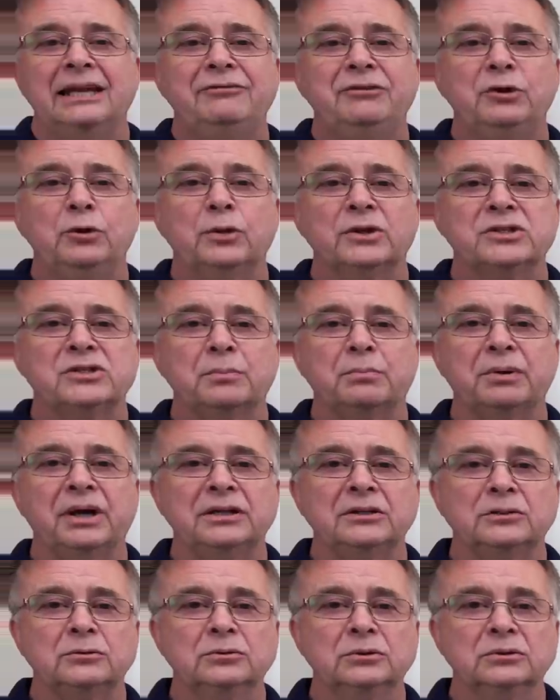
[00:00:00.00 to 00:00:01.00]
if you want to
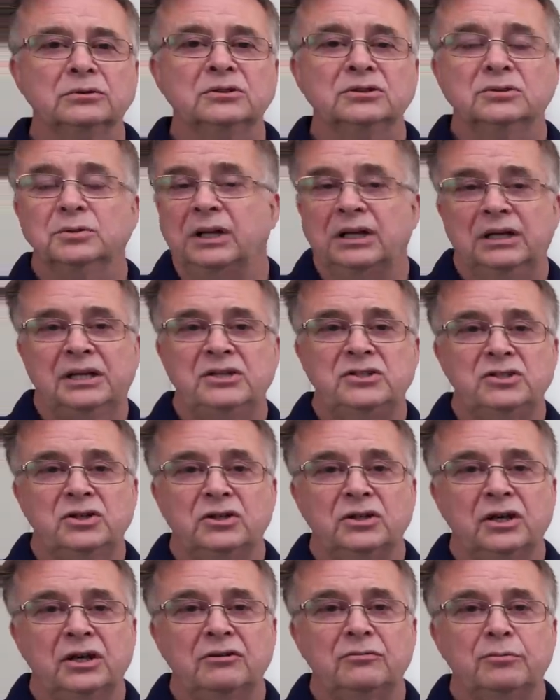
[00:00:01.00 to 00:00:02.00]
break the rules, well, at least you
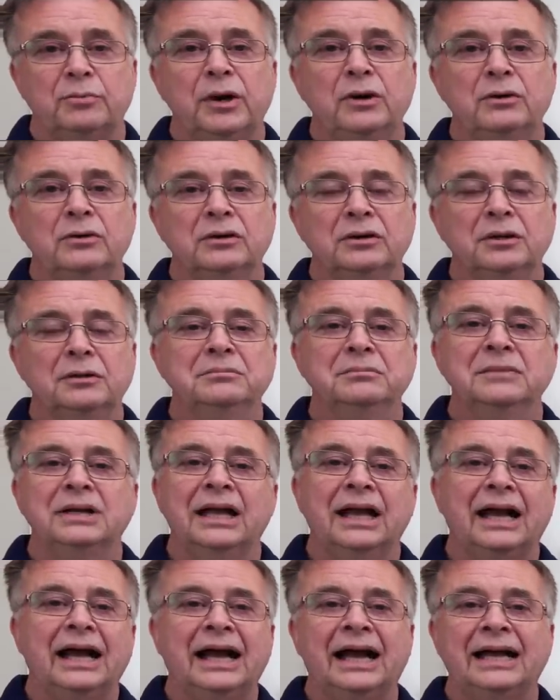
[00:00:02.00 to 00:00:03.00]
know you've broken them
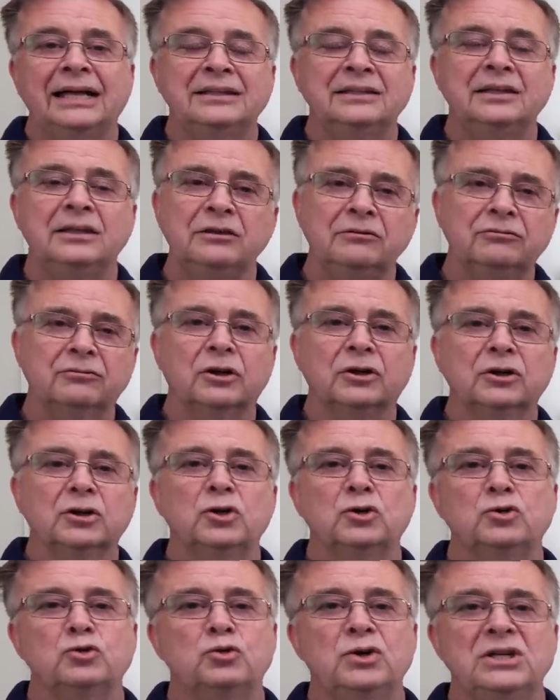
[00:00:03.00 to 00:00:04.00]
and that you've got a
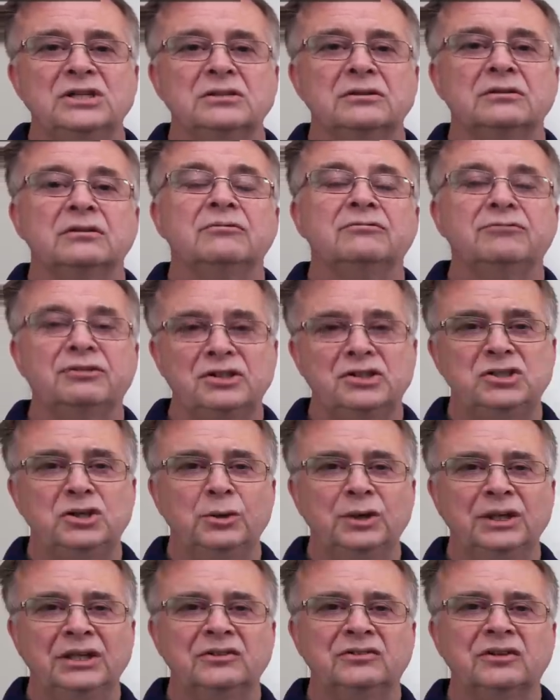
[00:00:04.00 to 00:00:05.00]
good reason for
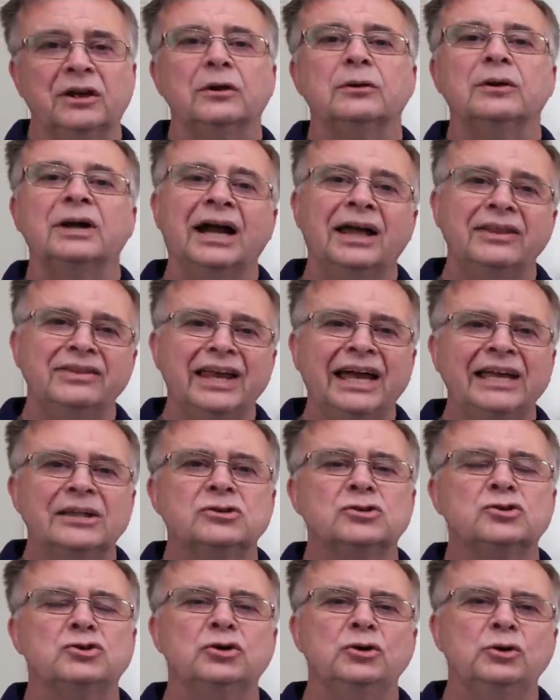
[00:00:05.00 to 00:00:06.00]
doing so. And
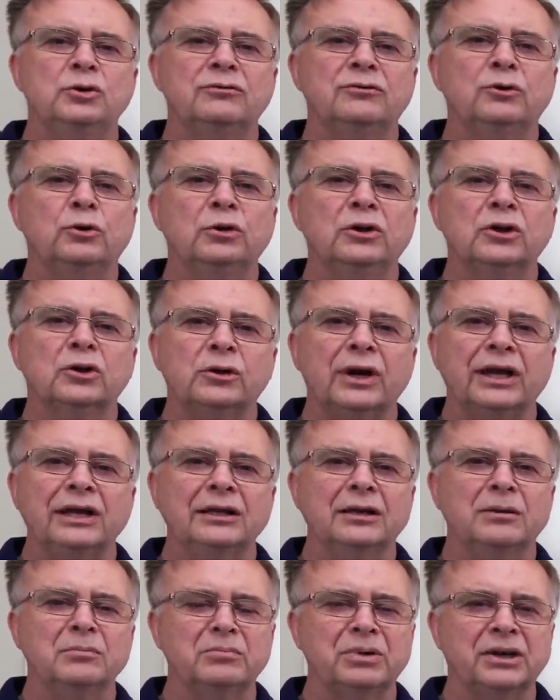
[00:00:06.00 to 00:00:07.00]
that's true of all the great
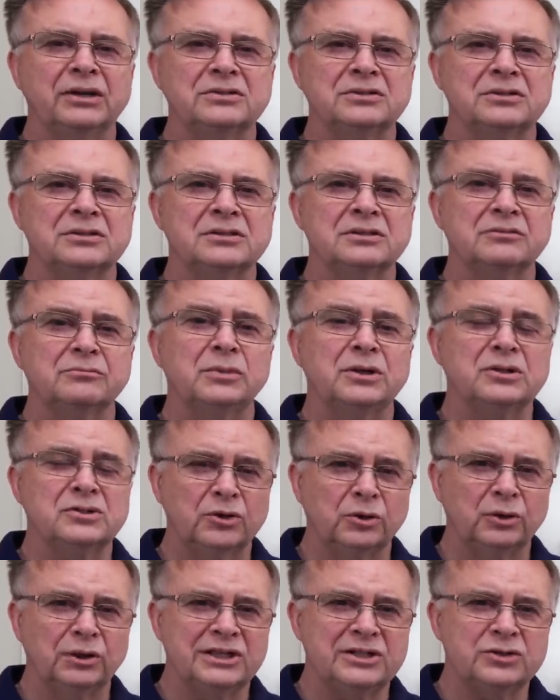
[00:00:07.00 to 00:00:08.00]
composers of
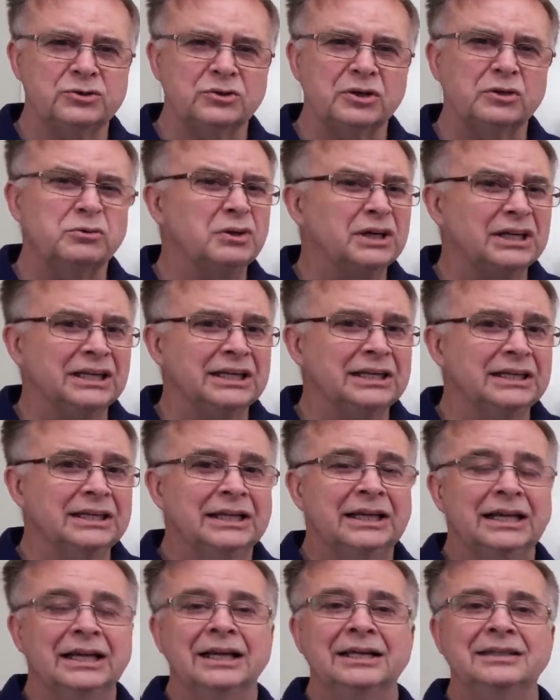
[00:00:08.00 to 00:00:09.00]
musical history, really,
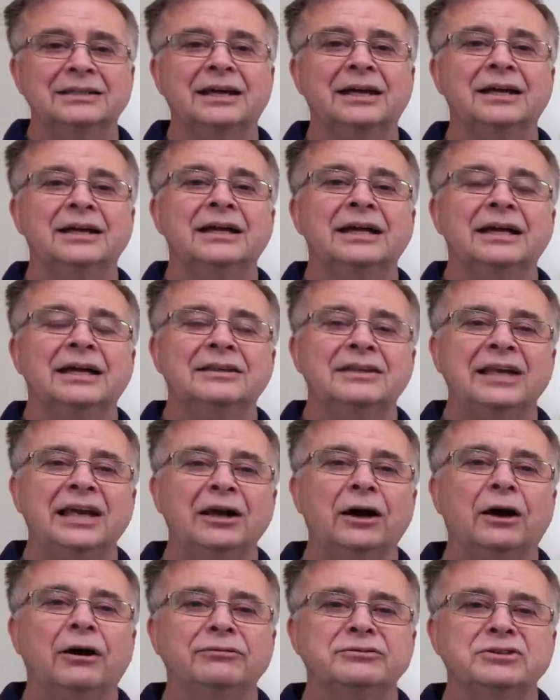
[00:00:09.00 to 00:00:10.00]
that
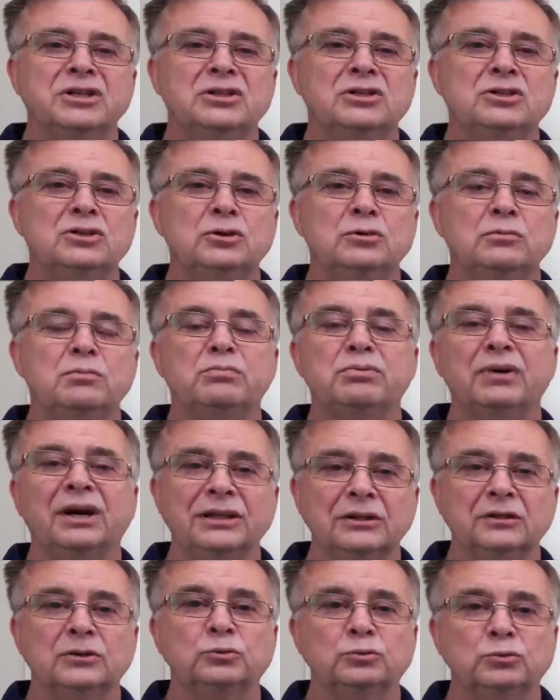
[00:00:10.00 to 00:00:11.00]
they often do
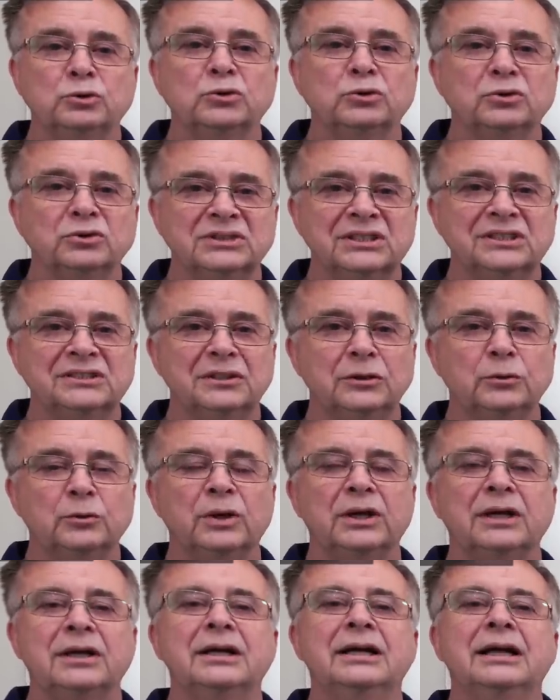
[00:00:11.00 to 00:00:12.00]
break the rules, as it
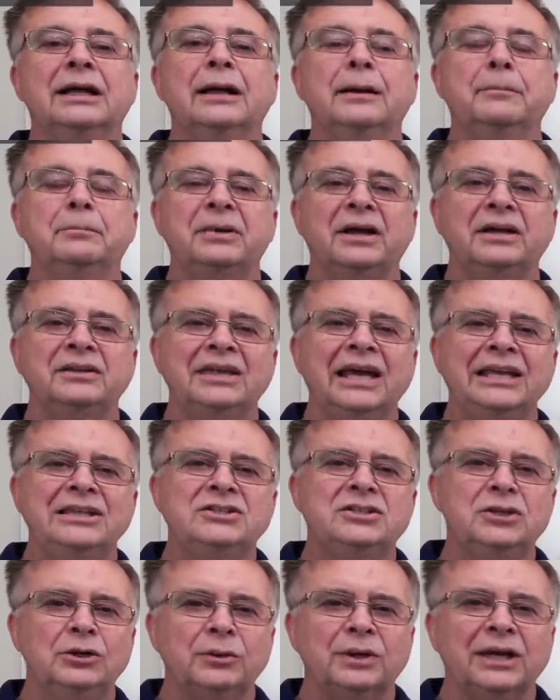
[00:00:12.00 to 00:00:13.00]
were, but they
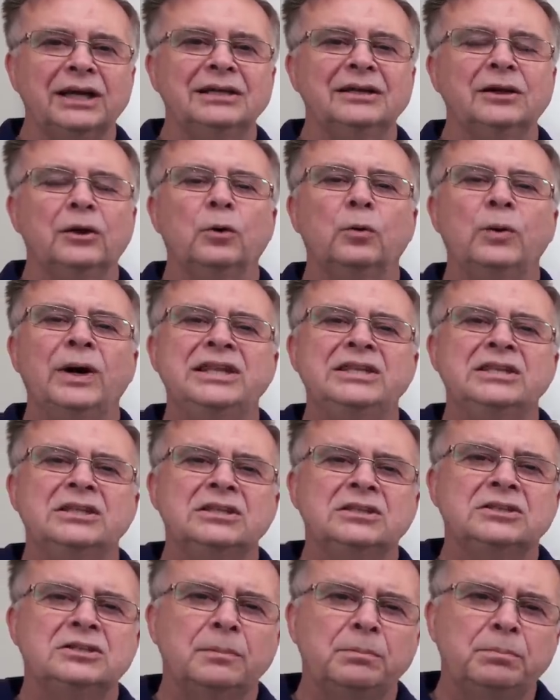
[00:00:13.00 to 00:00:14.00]
do it
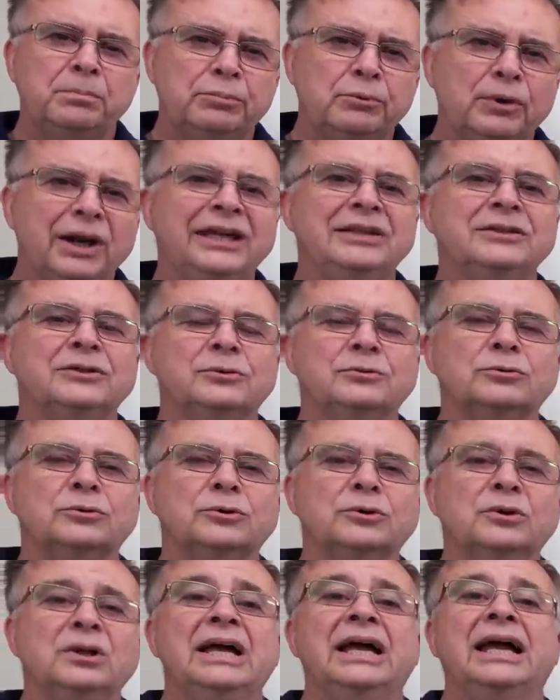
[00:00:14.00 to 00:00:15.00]
when to break the
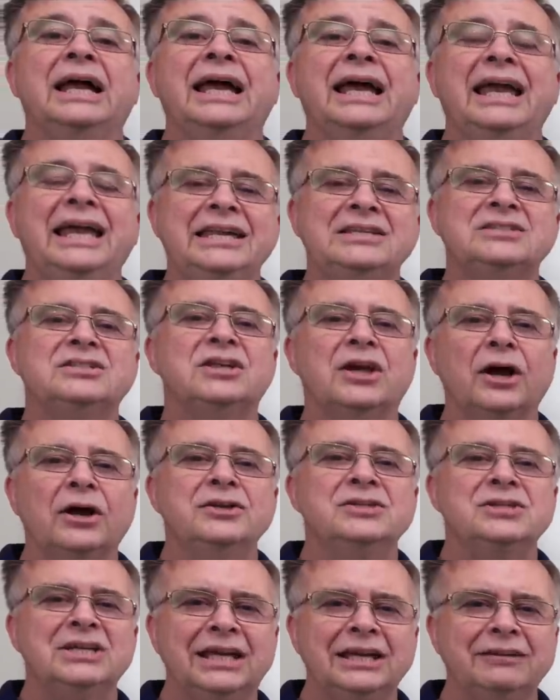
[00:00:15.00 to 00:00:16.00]
rule is
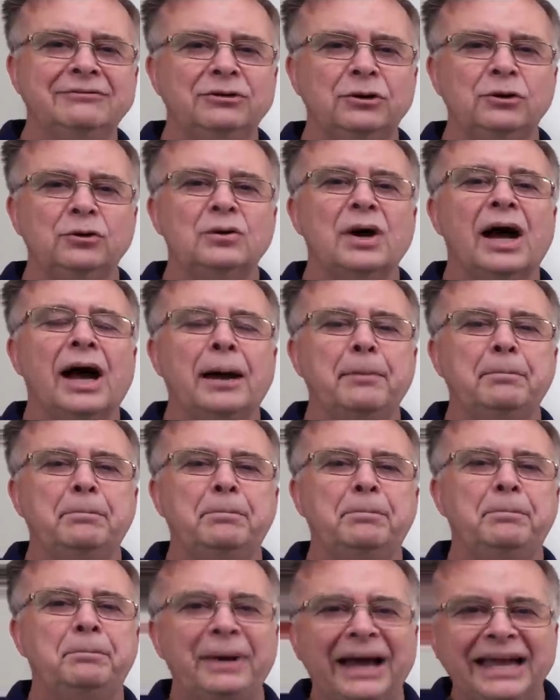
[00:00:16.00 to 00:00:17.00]
going to give you a
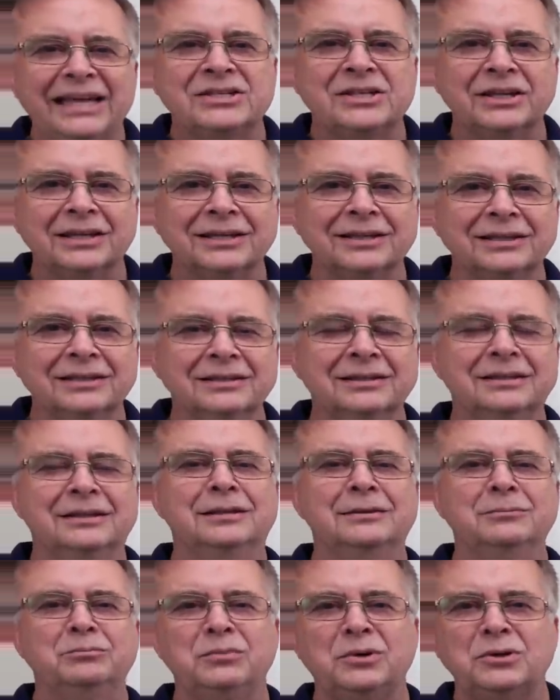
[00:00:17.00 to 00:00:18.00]
better
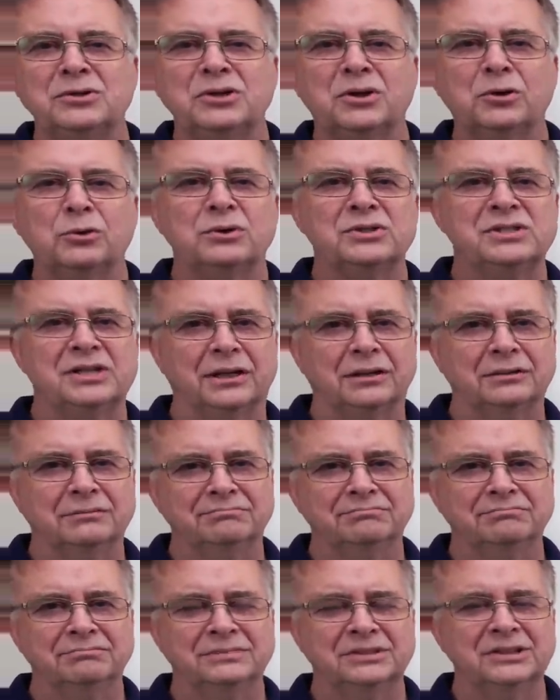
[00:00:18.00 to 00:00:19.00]
musical result.
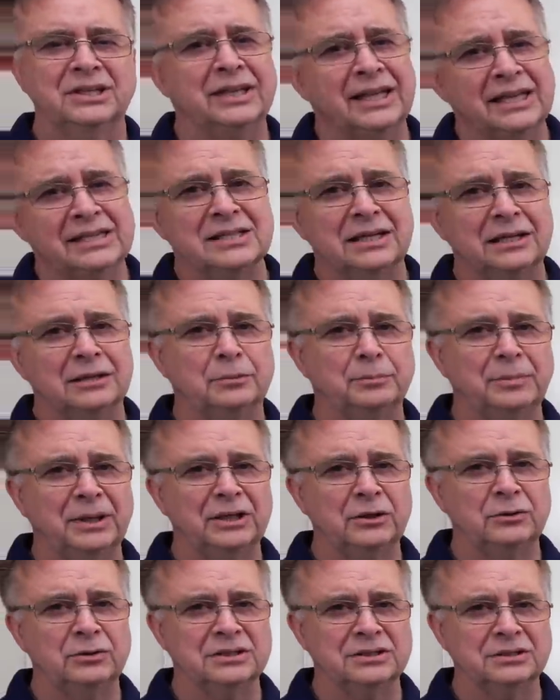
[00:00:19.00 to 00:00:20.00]
So that's a little
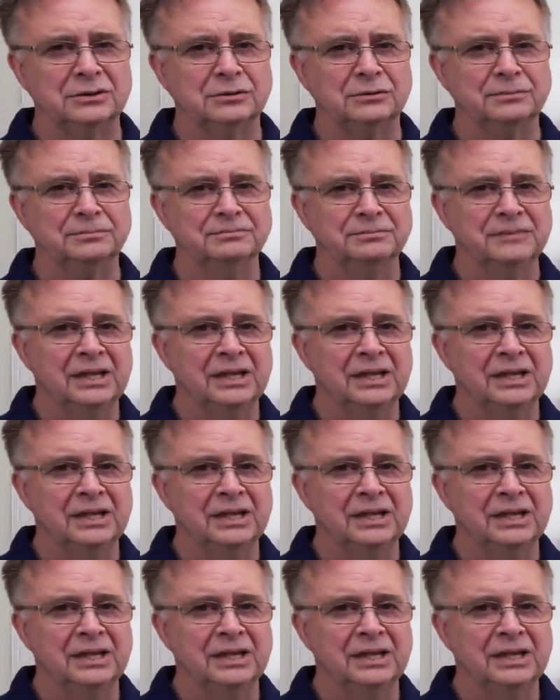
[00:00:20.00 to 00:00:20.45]
bit critical.